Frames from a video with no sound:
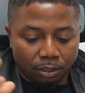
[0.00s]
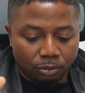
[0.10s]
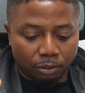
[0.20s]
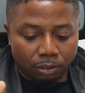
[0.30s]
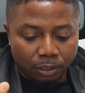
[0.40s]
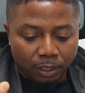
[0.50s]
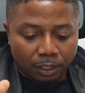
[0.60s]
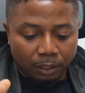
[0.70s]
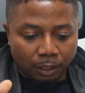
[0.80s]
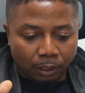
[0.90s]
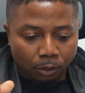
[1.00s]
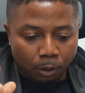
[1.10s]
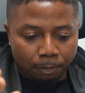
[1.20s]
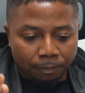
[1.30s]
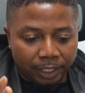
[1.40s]
So
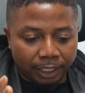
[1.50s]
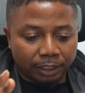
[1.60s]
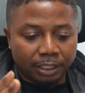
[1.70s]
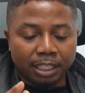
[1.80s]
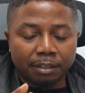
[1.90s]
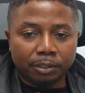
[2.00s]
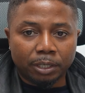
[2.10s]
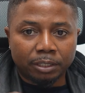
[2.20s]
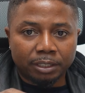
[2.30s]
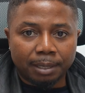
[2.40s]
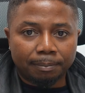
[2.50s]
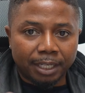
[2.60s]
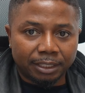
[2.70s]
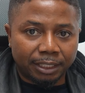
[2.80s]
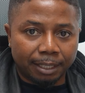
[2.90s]
hopefully this gives you a
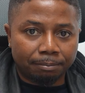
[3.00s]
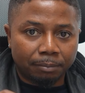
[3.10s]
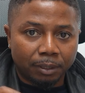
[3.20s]
step-by-step